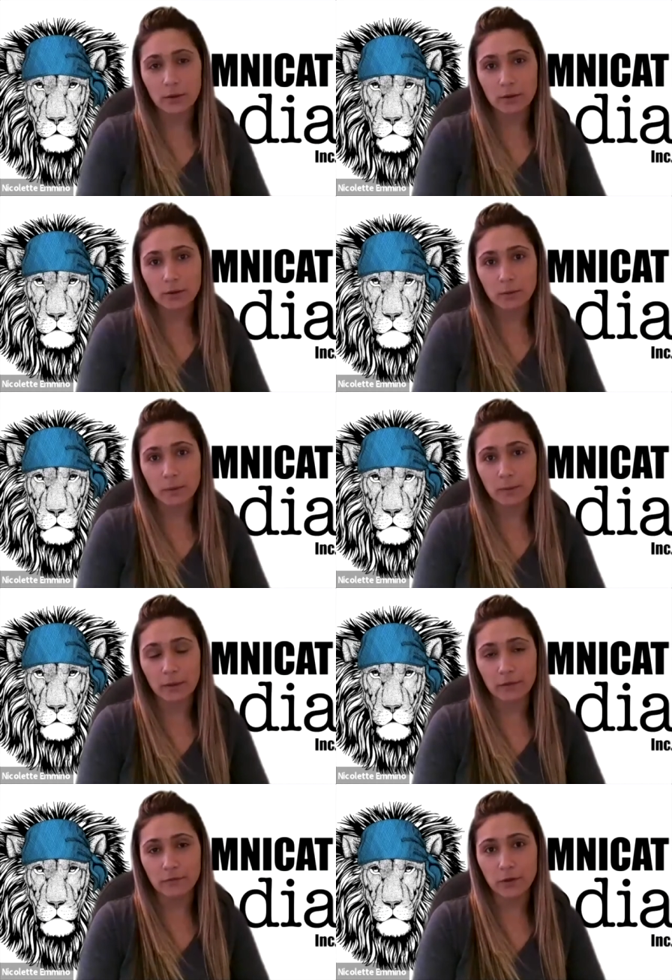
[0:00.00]
a little bit about
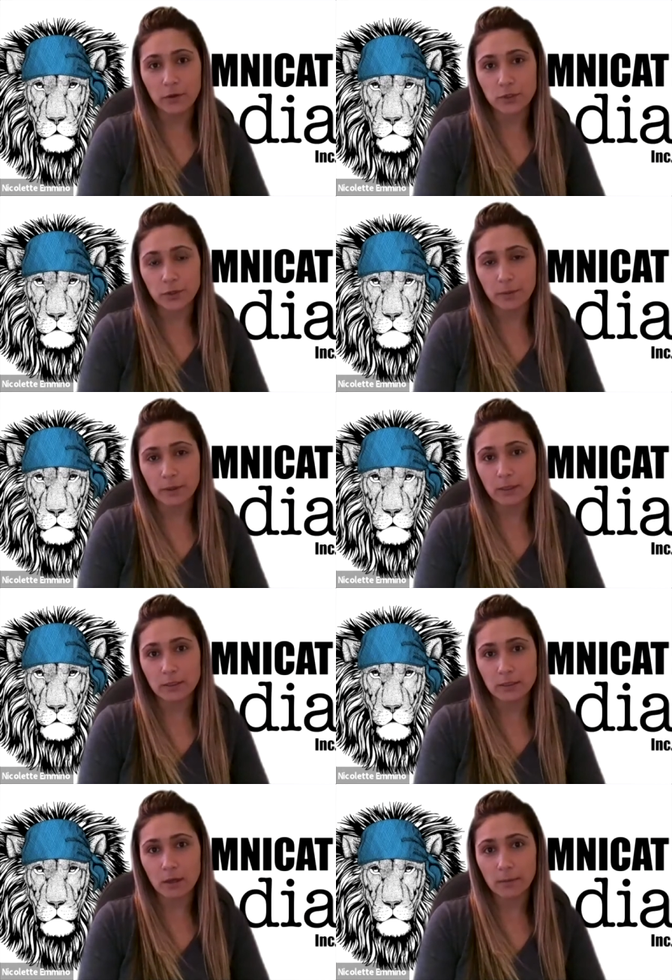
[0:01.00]
the future, but let's
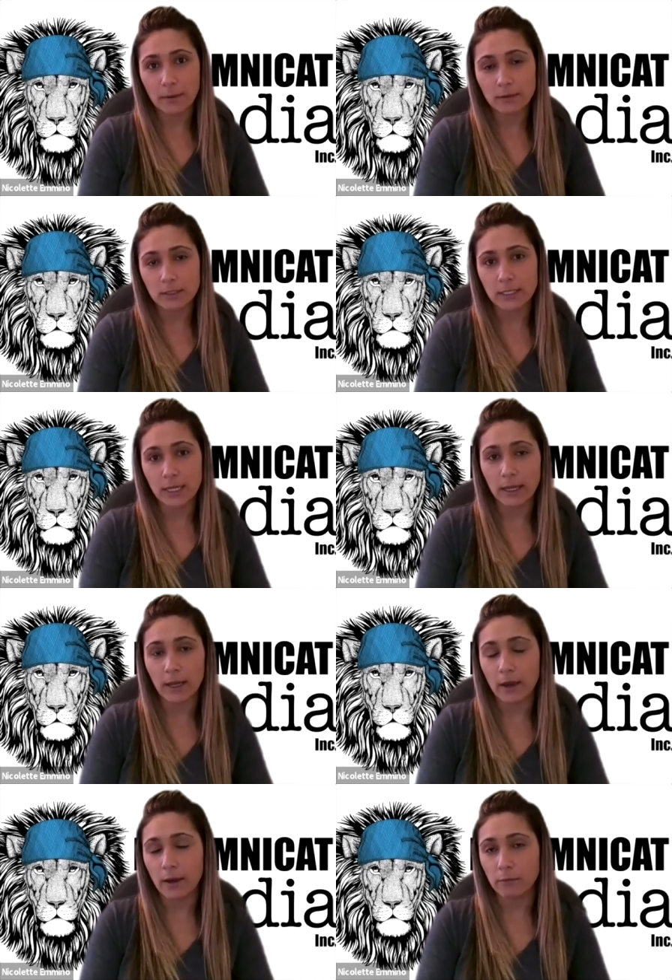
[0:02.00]
talk about today.
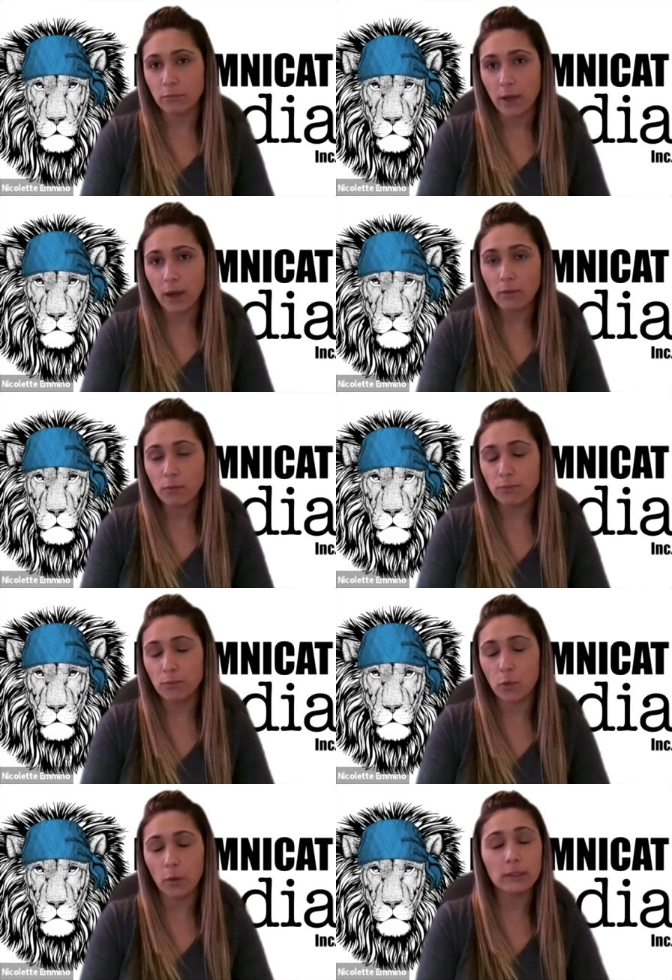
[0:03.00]
Um, how
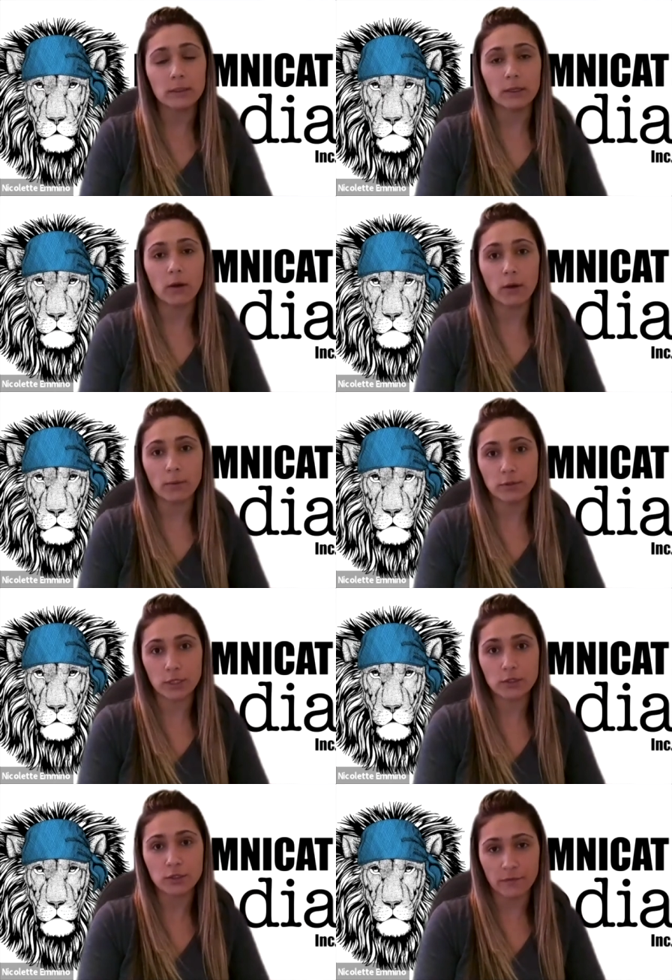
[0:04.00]
quickly are
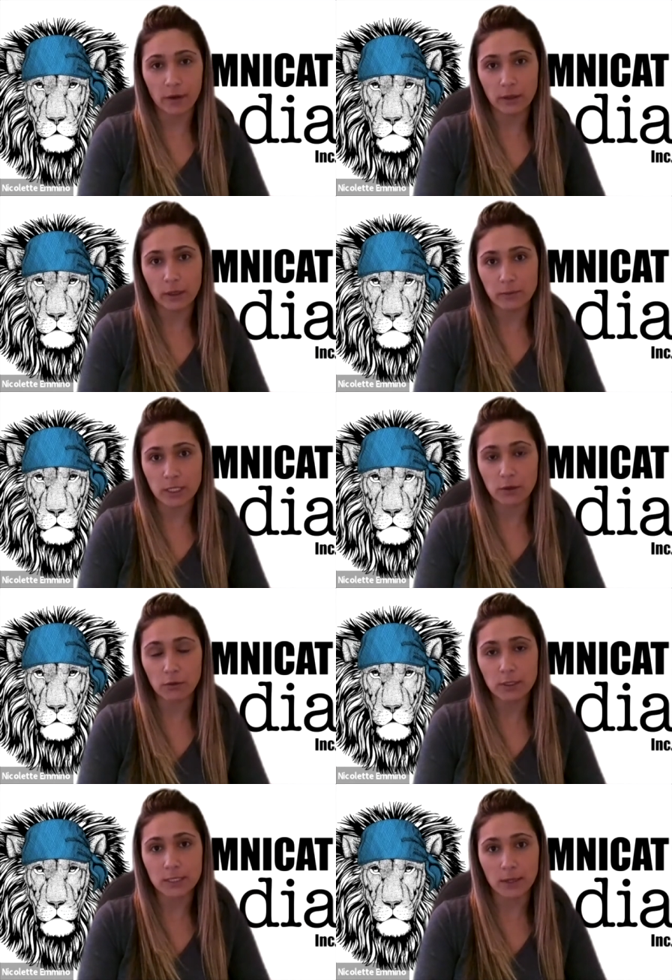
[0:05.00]
production volumes
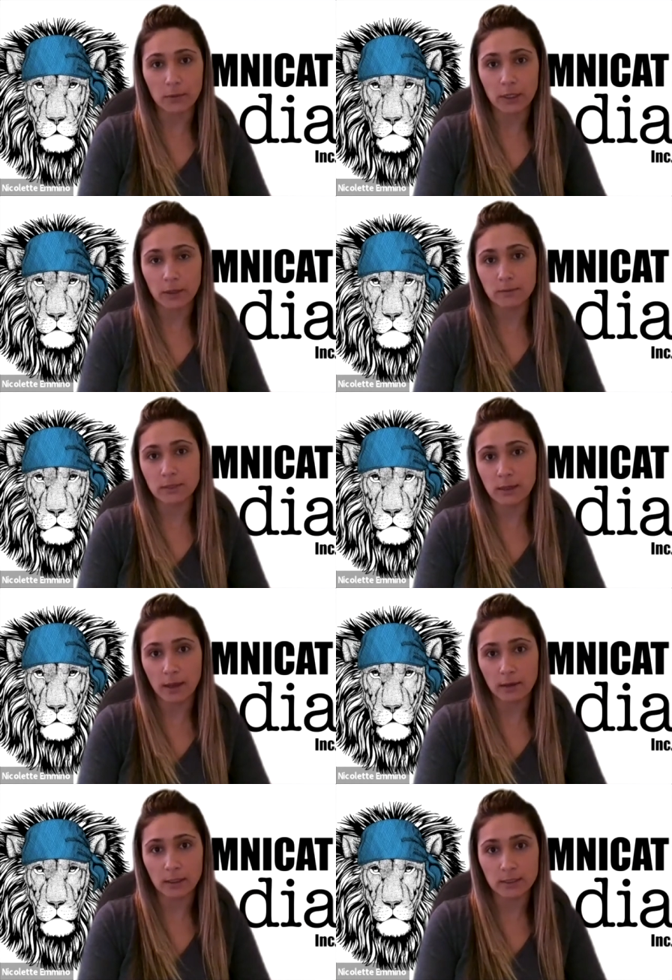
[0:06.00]
increasing when it comes to GAN
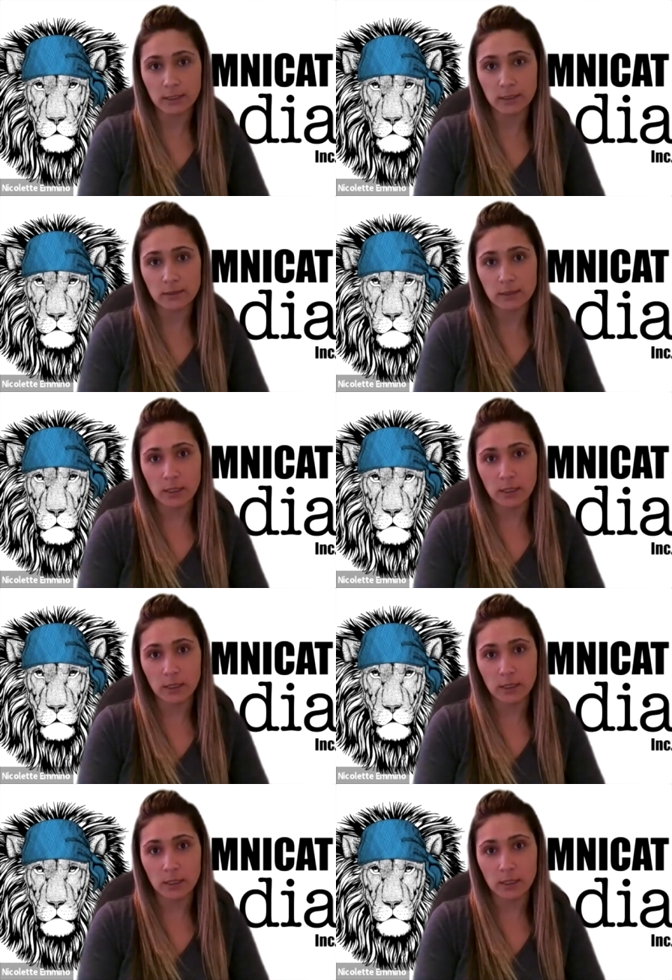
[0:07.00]
ICs?